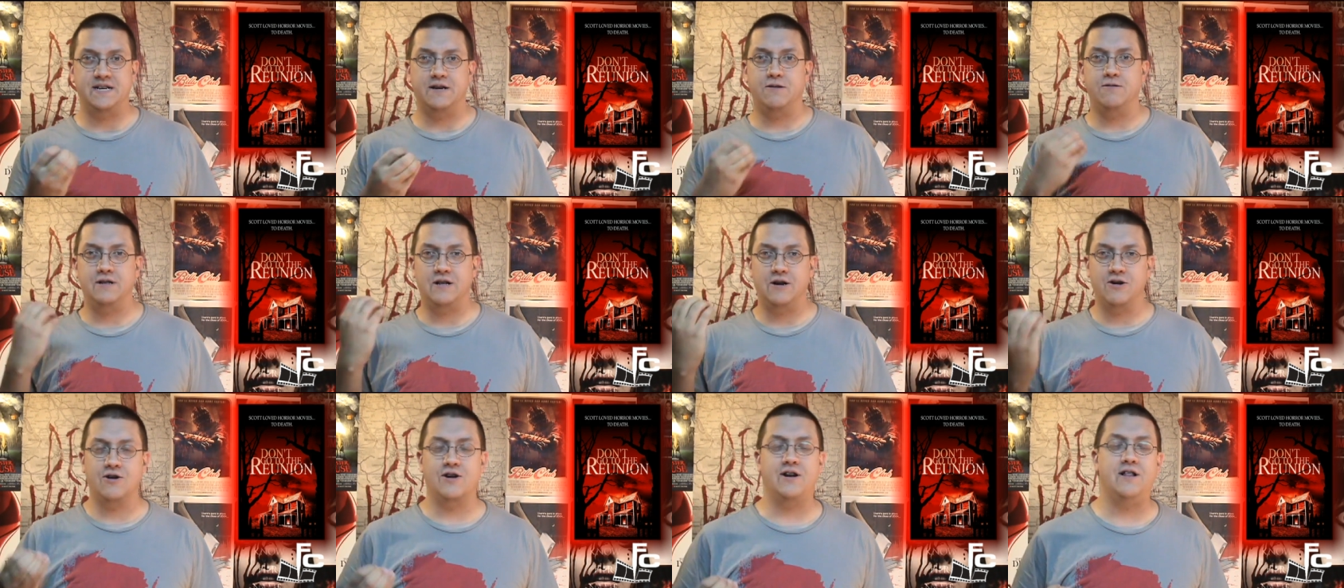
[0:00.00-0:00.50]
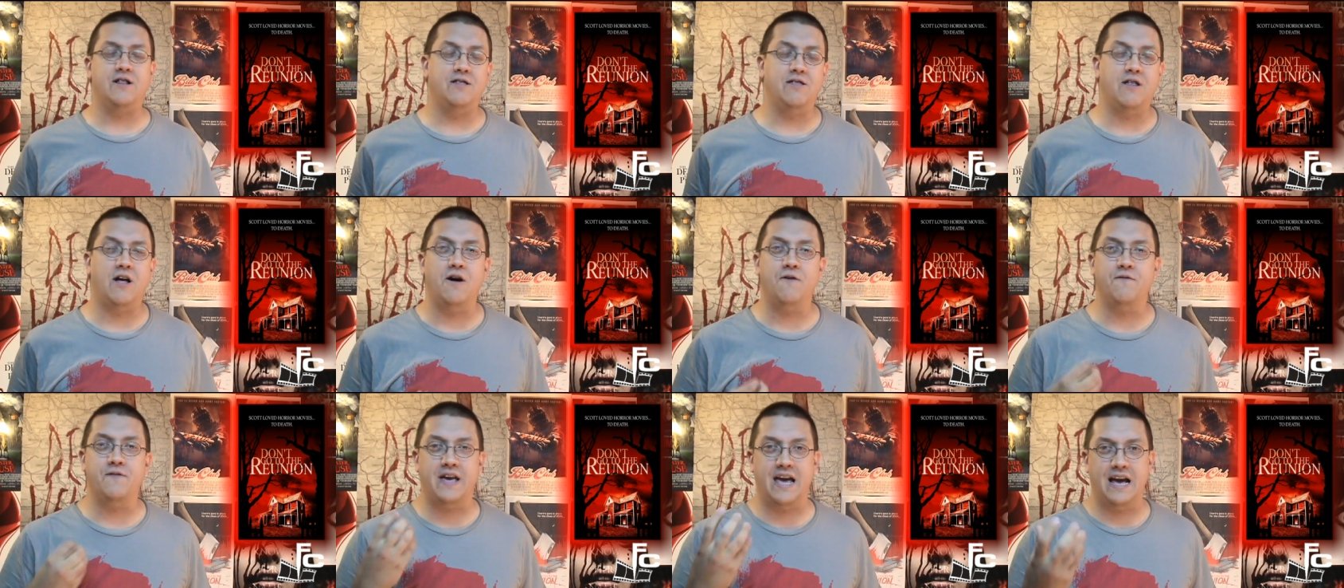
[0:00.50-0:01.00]
They're, they're going to
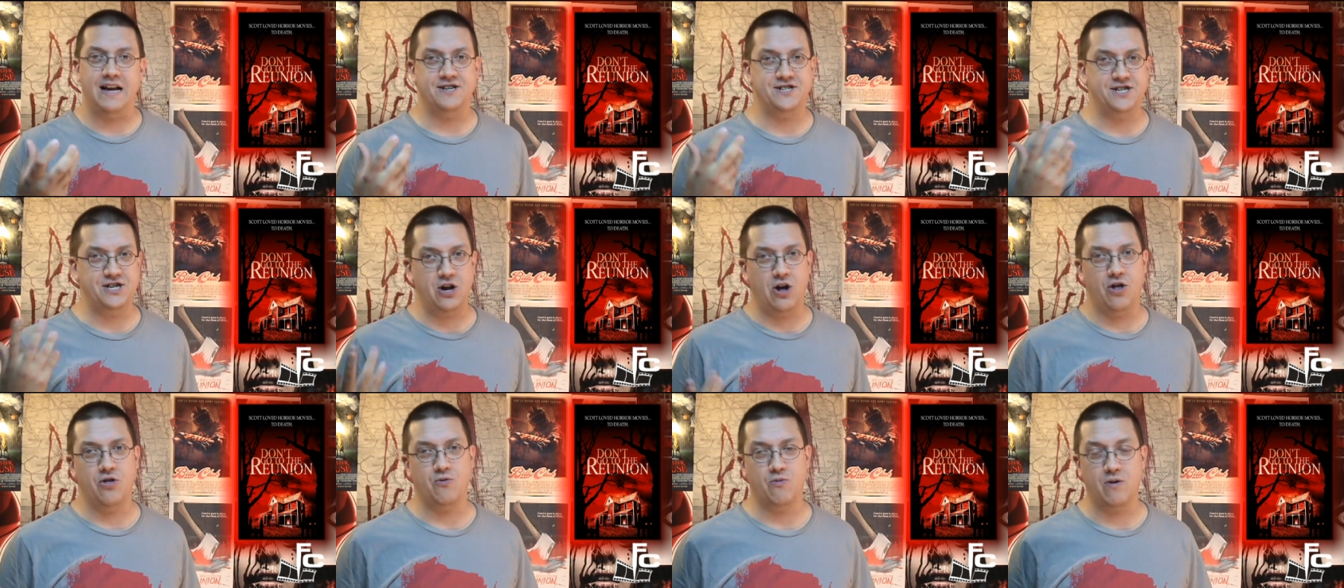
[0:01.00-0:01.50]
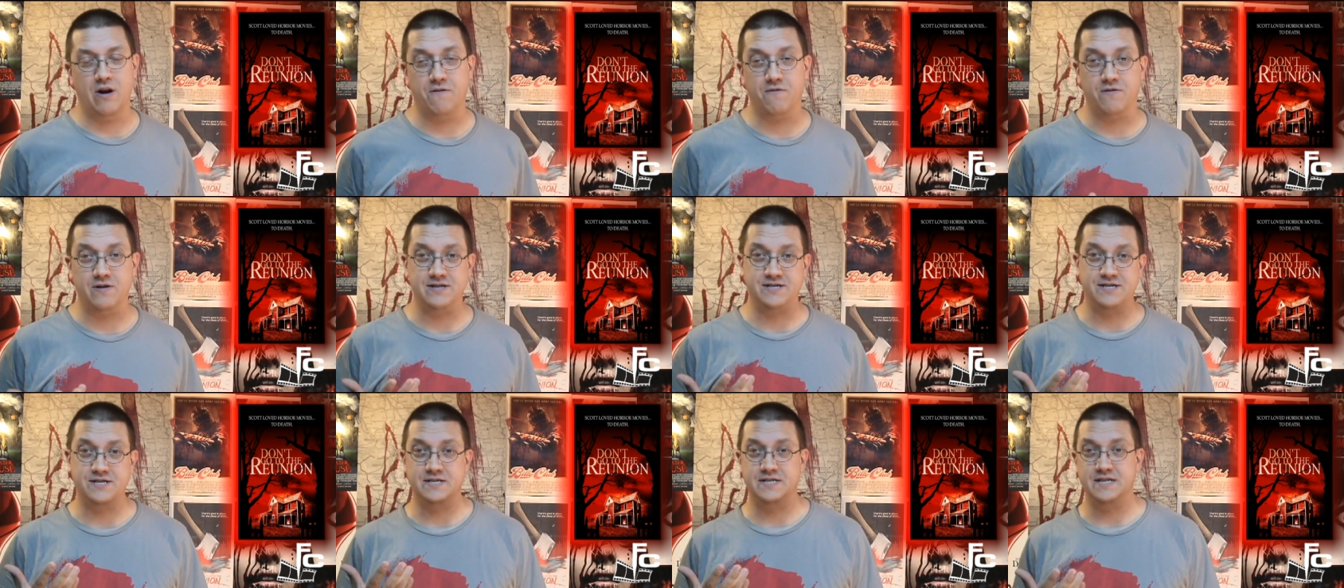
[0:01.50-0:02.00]
love catching all the
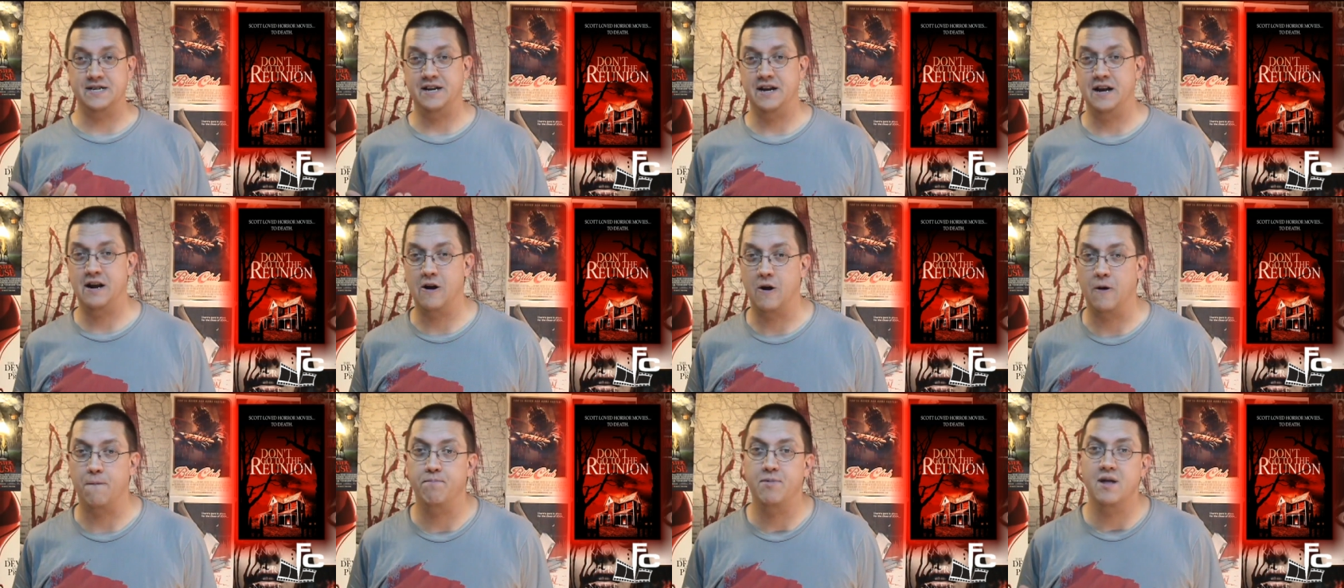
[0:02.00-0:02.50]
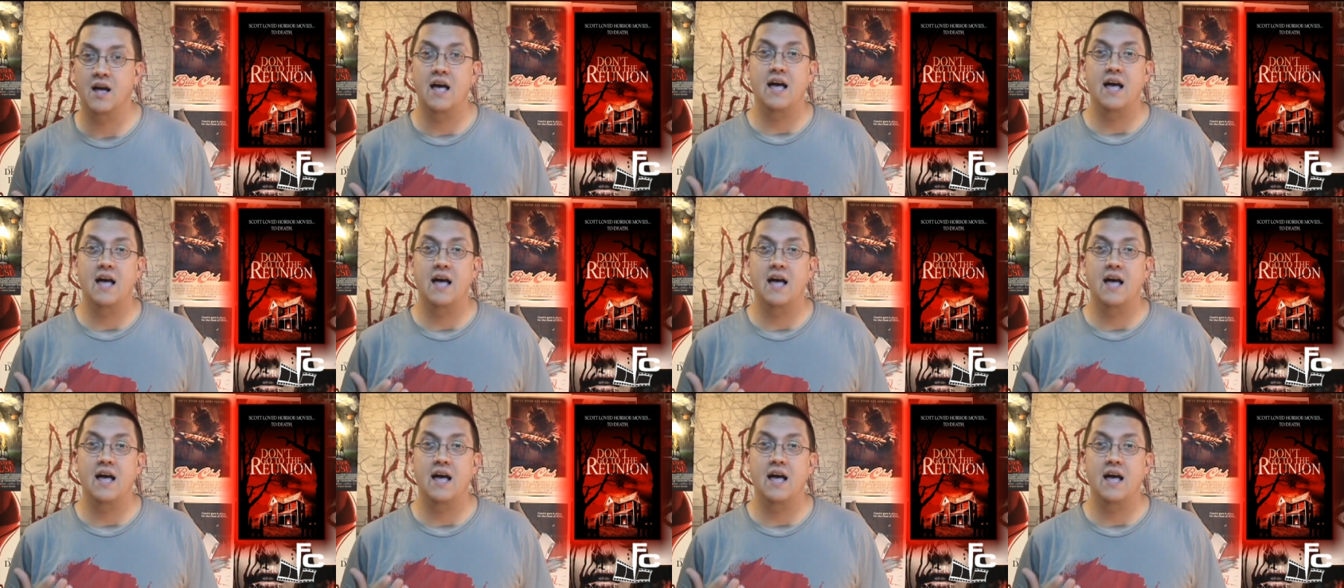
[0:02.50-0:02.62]
references in here.